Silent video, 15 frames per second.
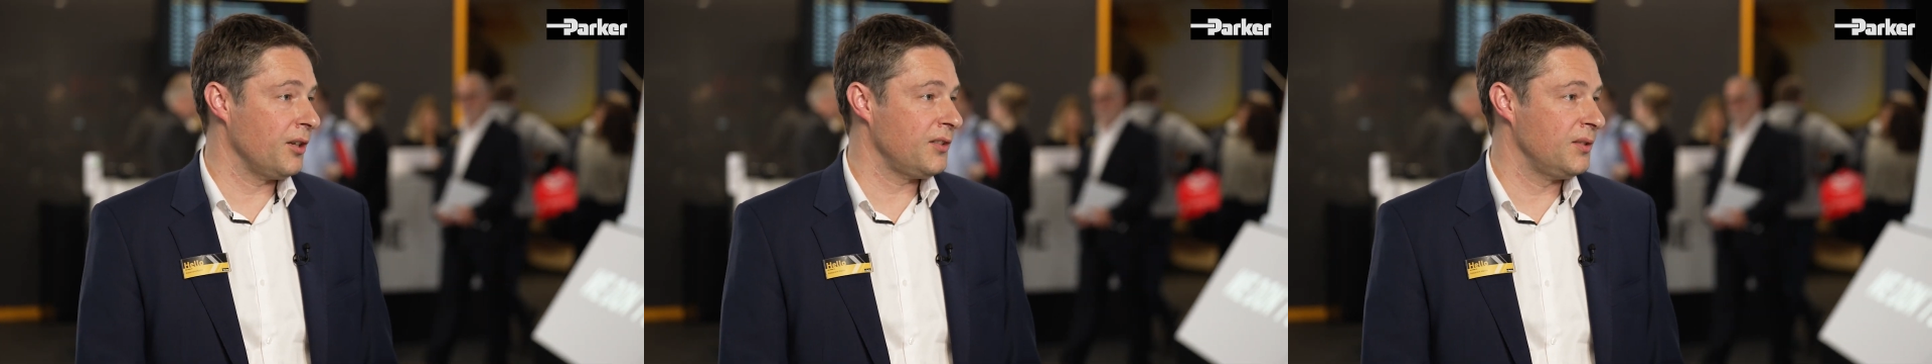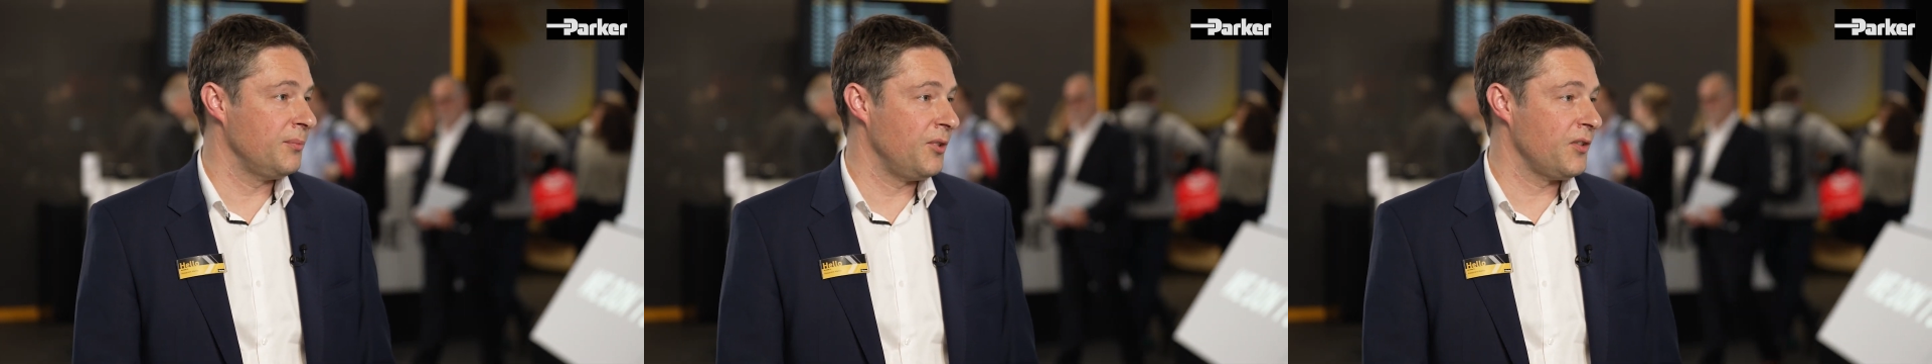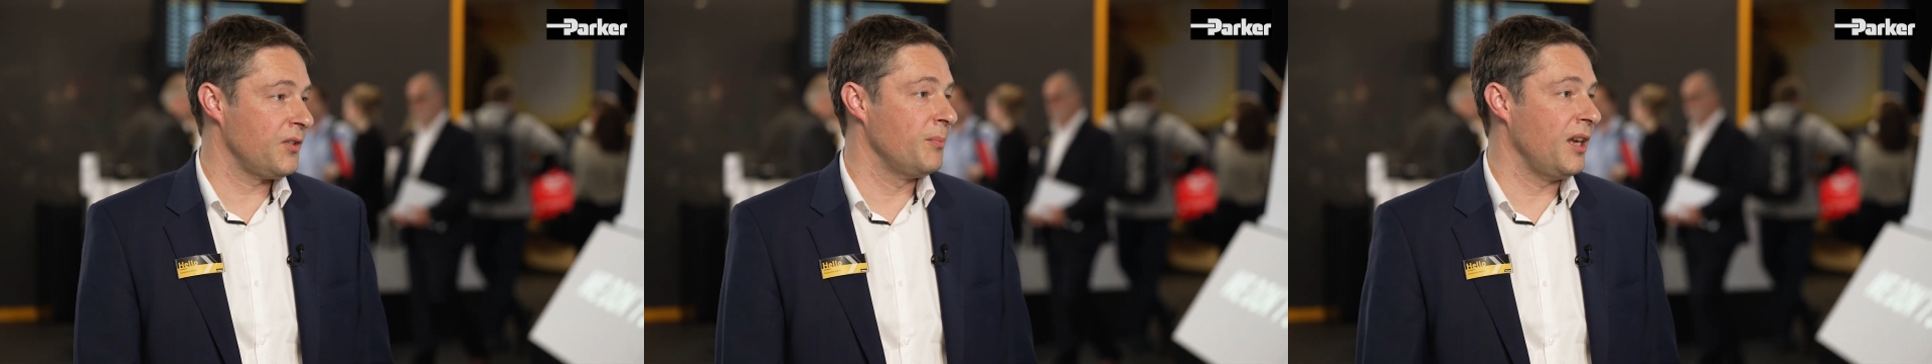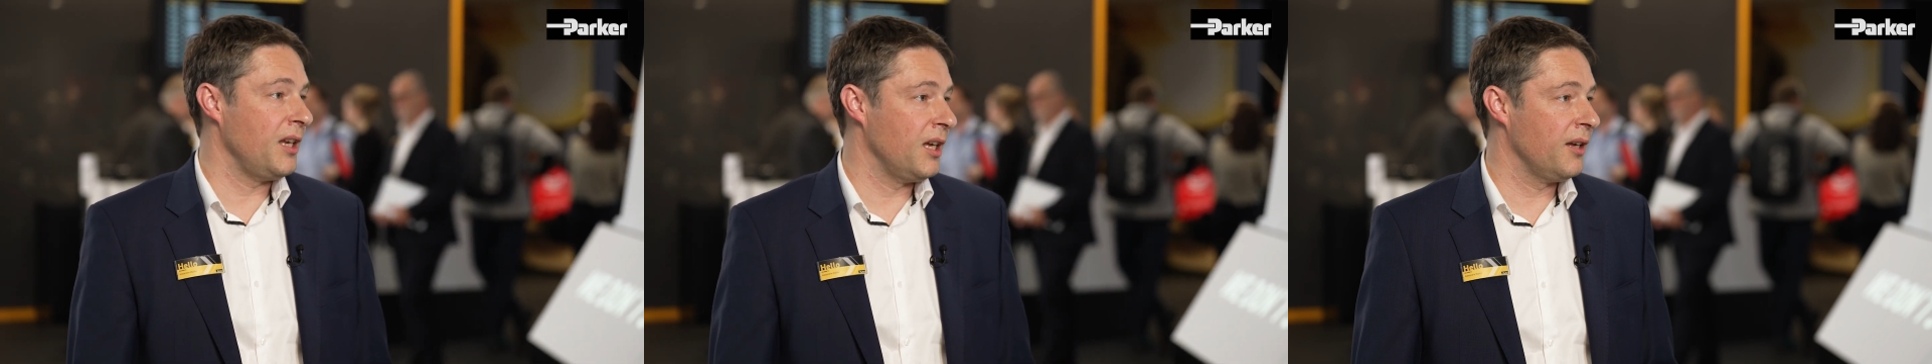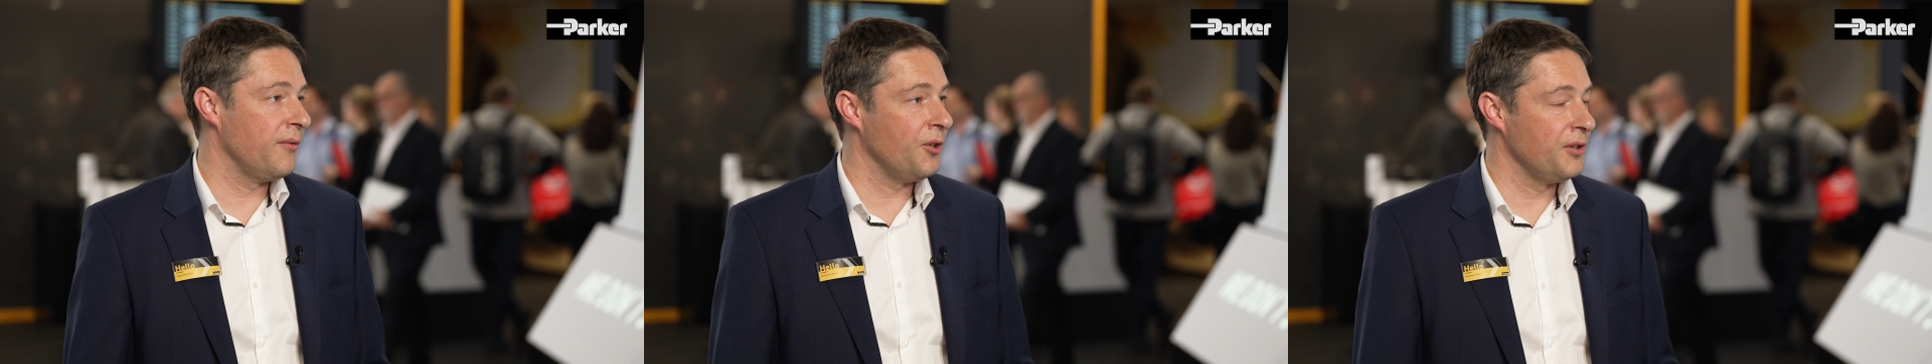customers
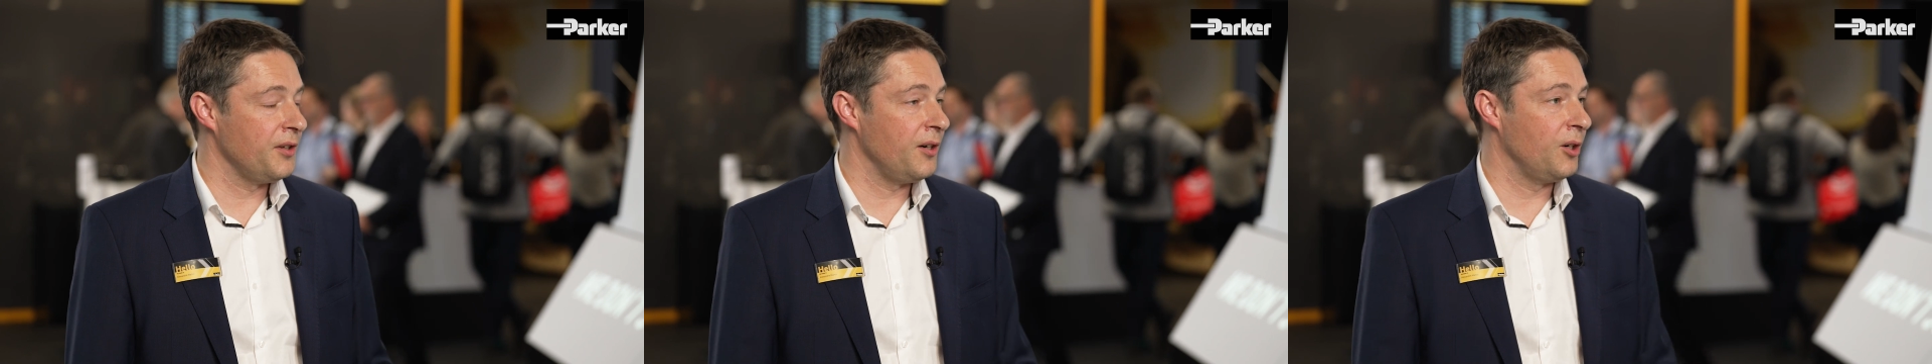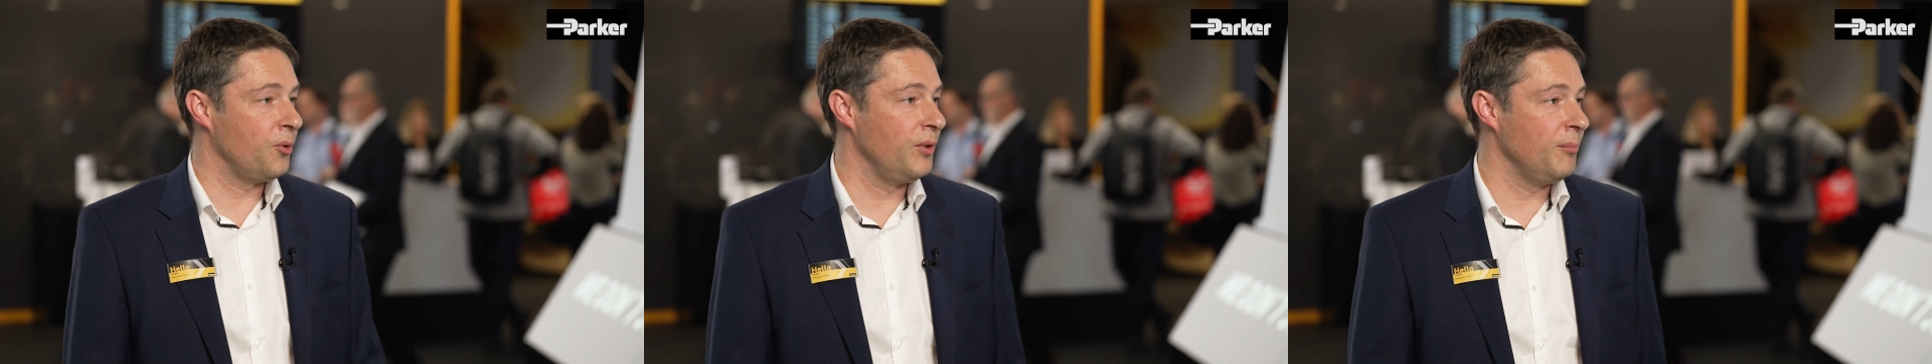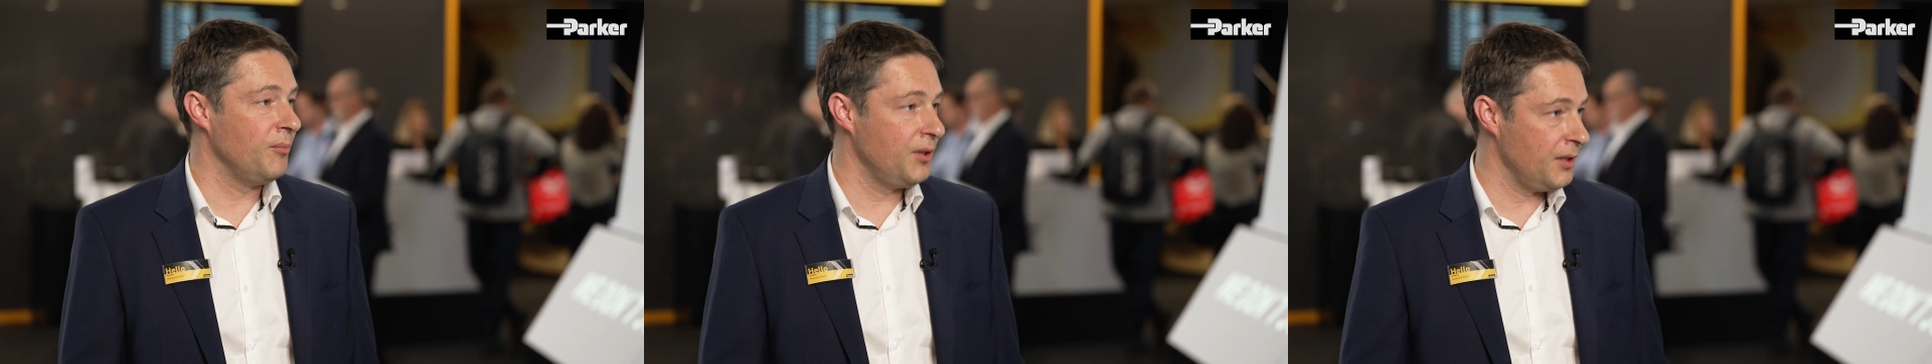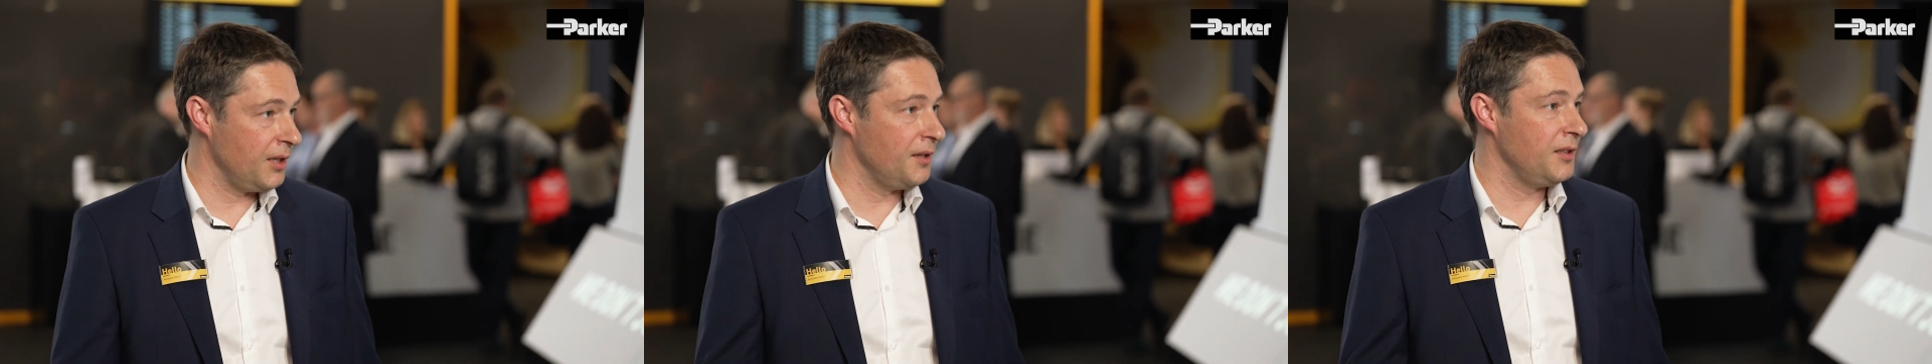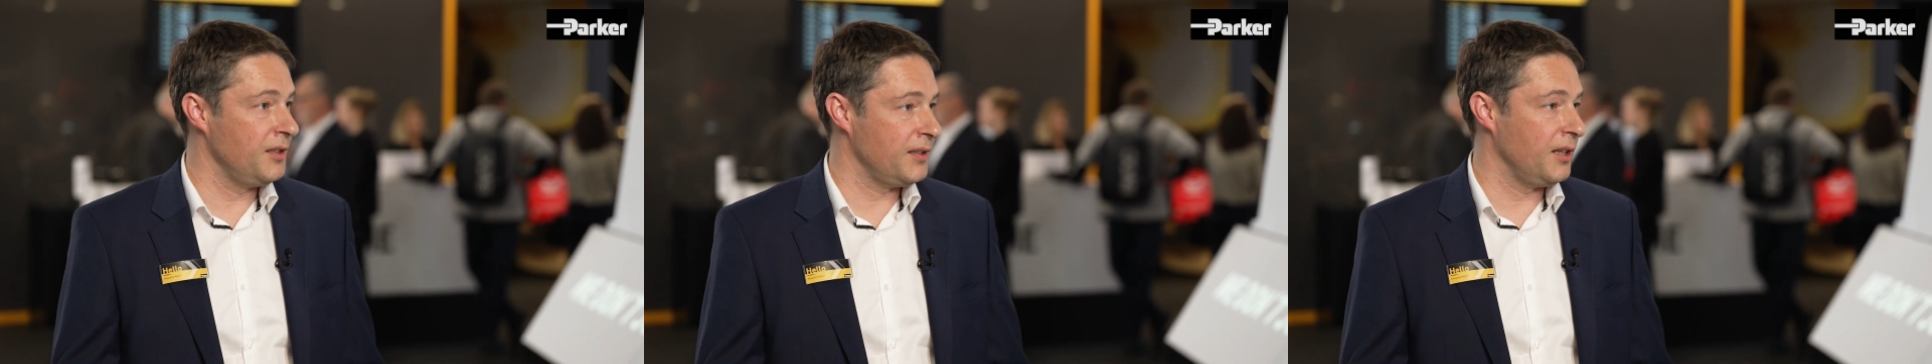may have on their equipment
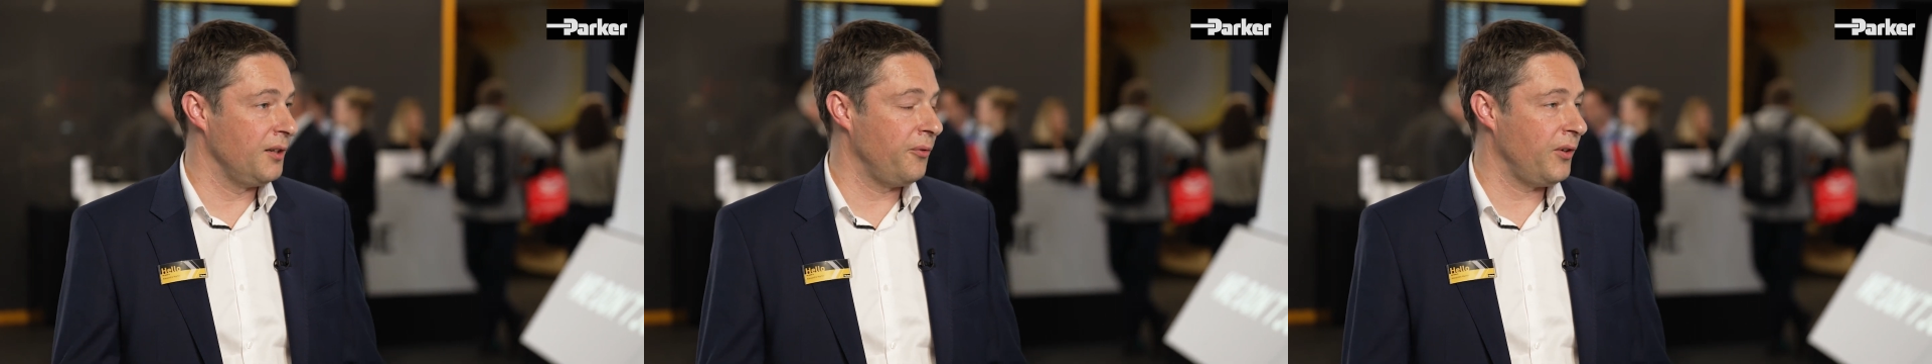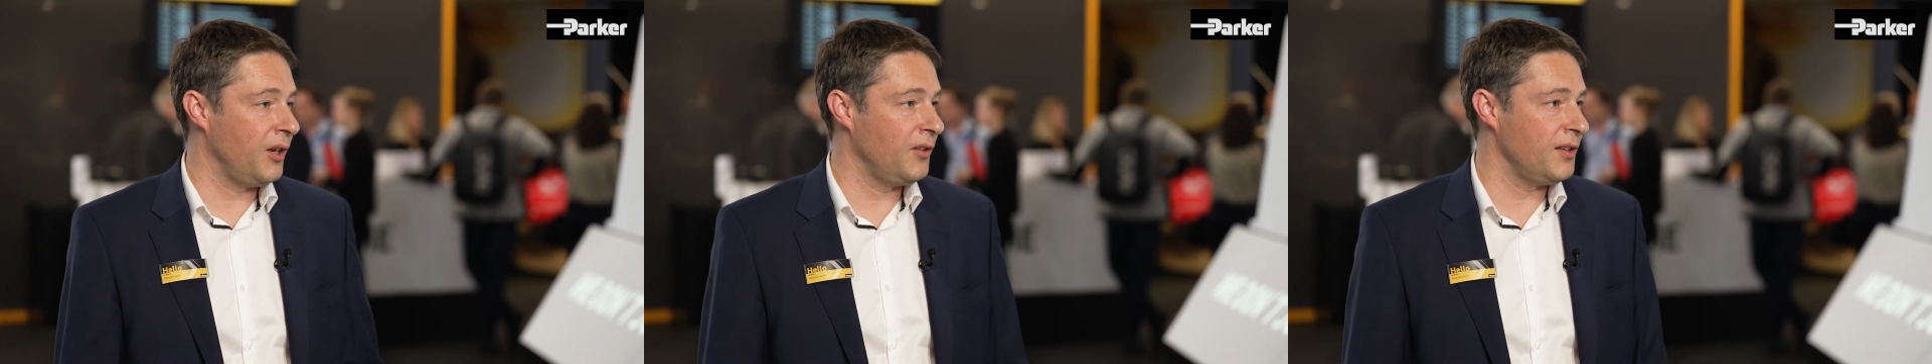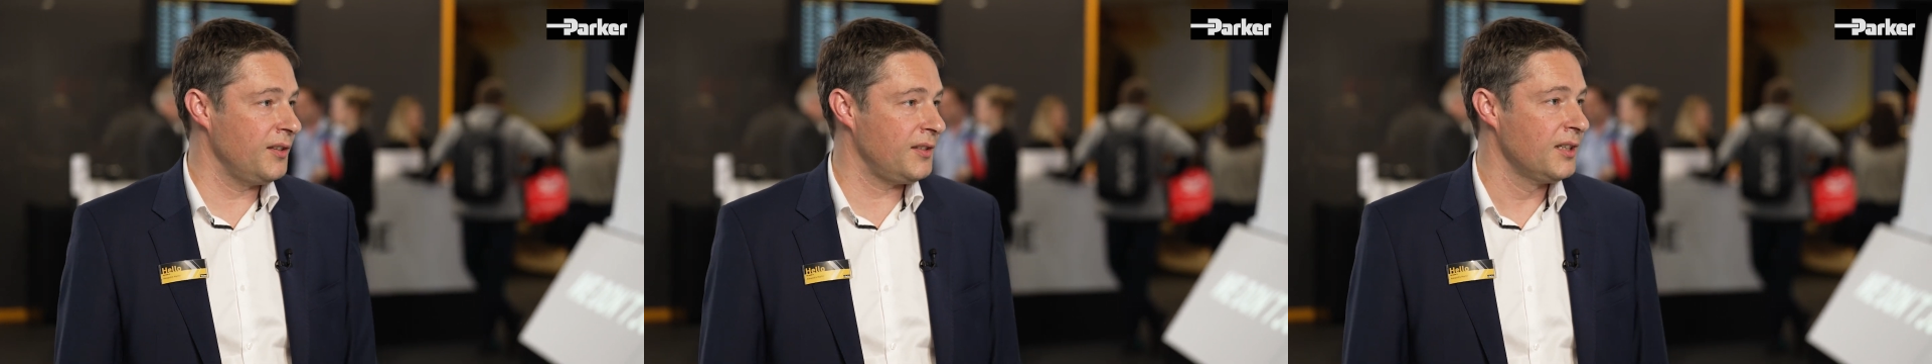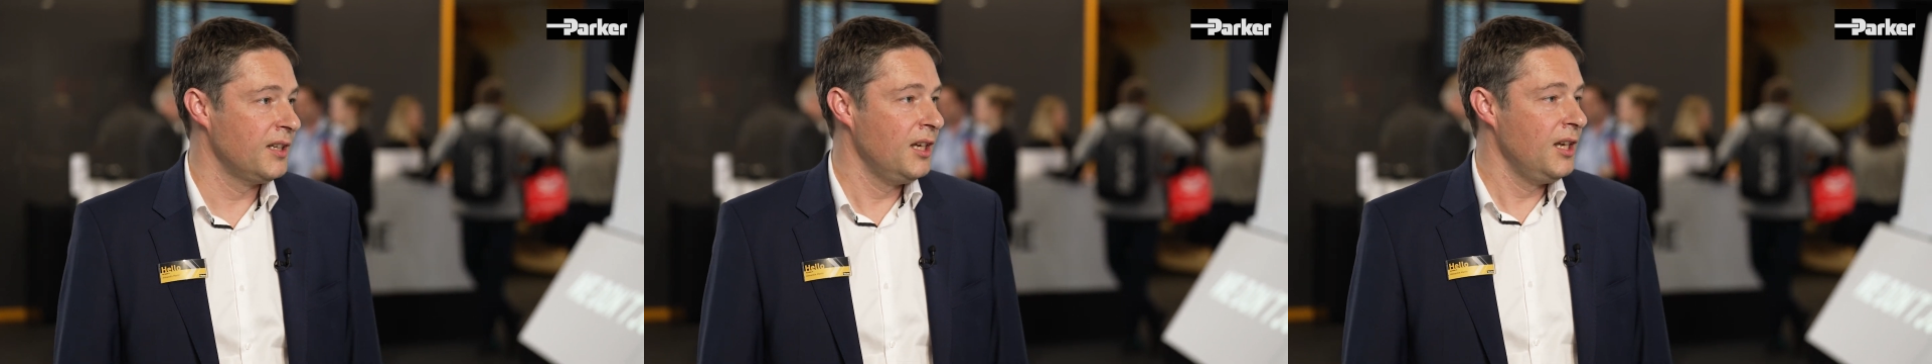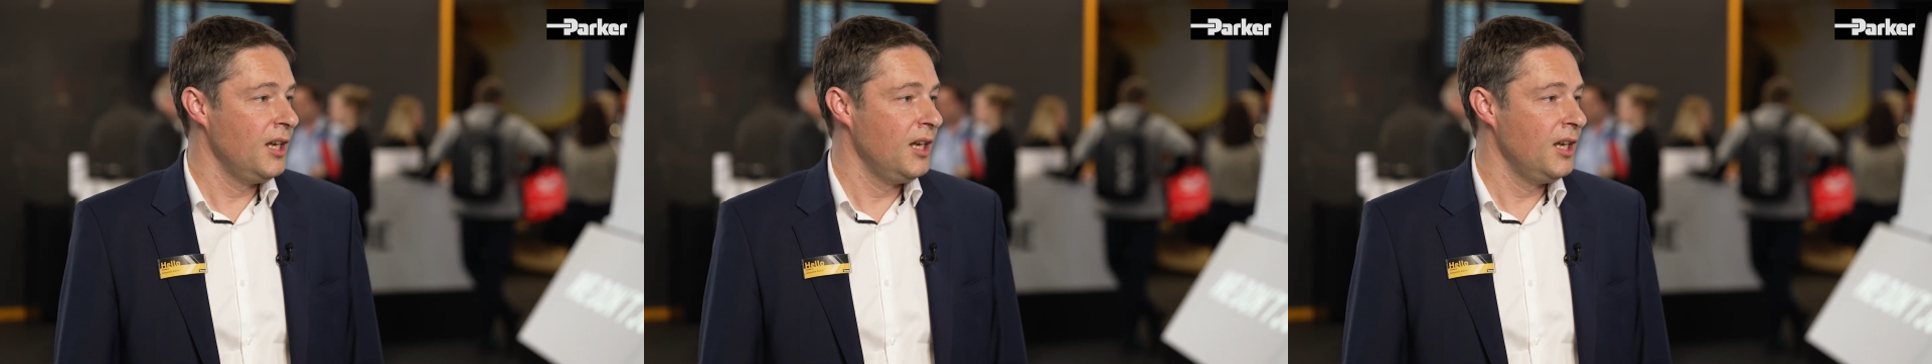and design phases,